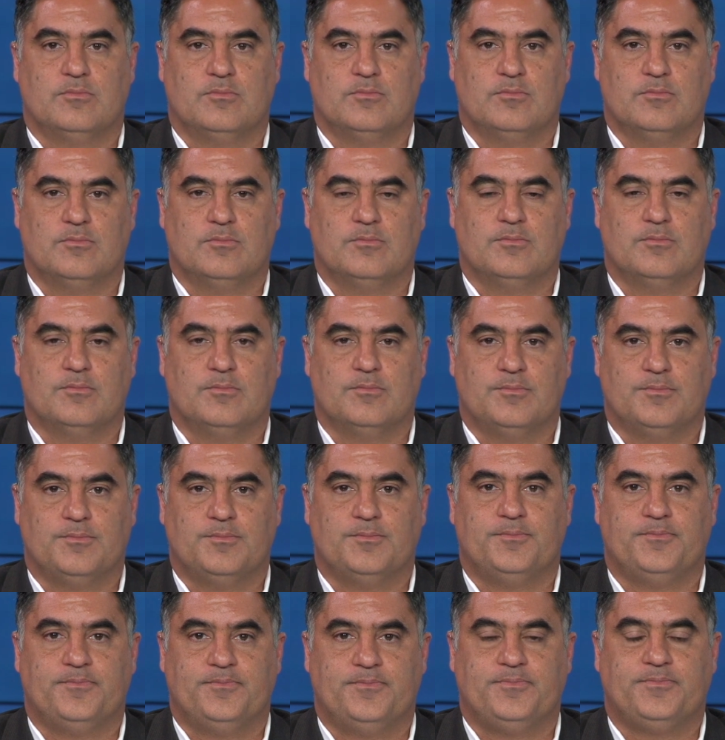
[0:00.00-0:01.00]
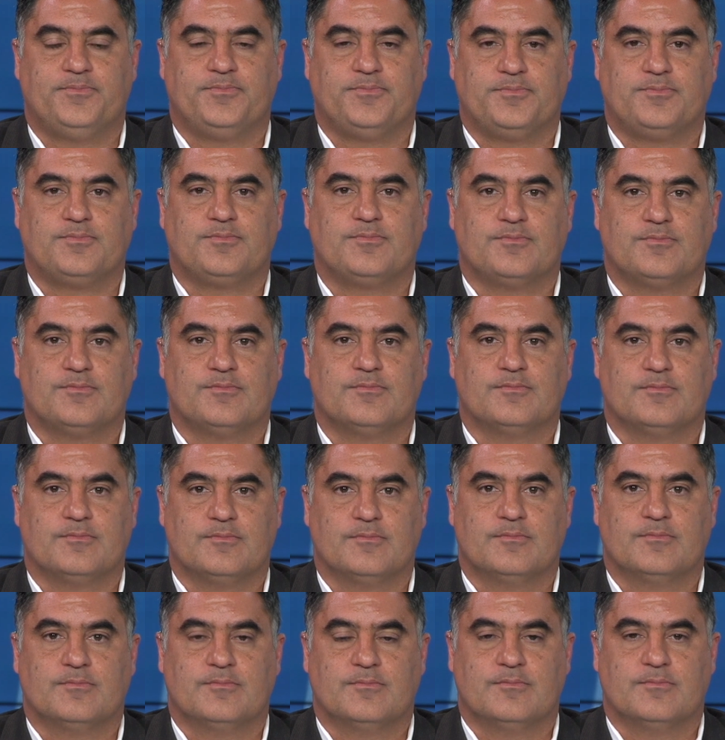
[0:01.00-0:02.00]

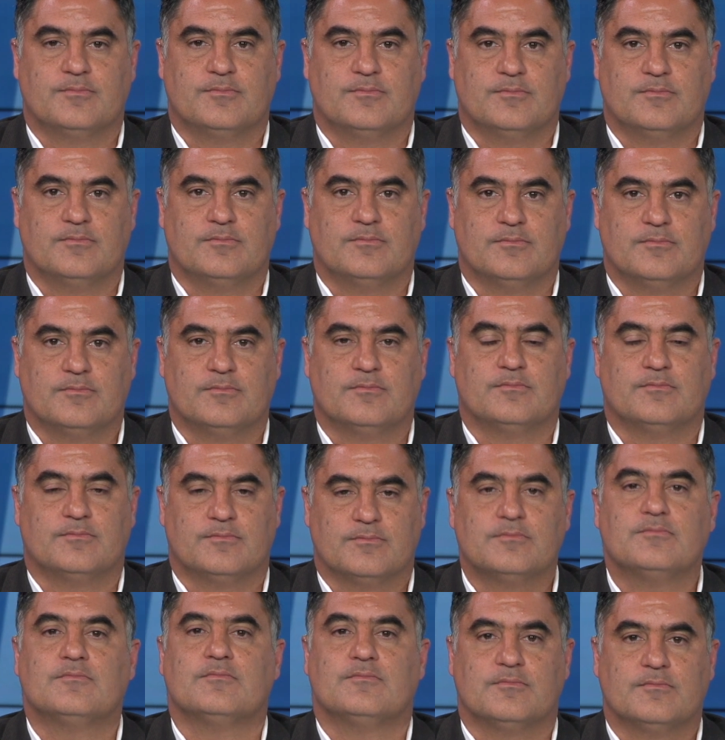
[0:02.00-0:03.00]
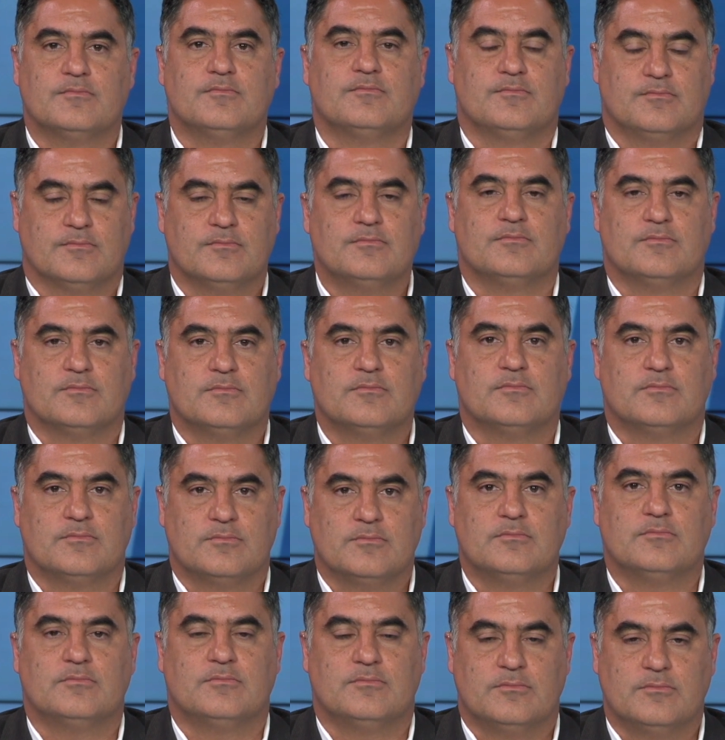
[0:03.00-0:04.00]

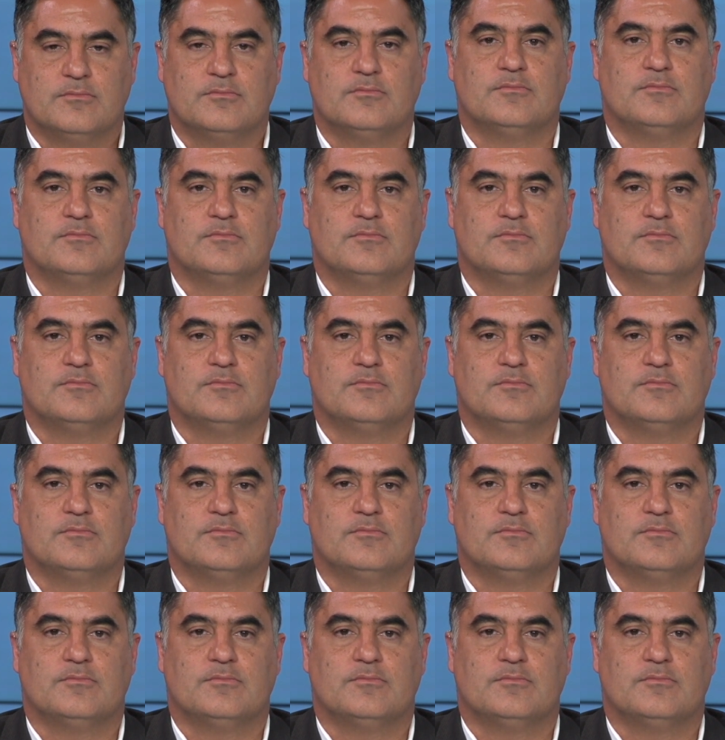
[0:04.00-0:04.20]
(not speaking)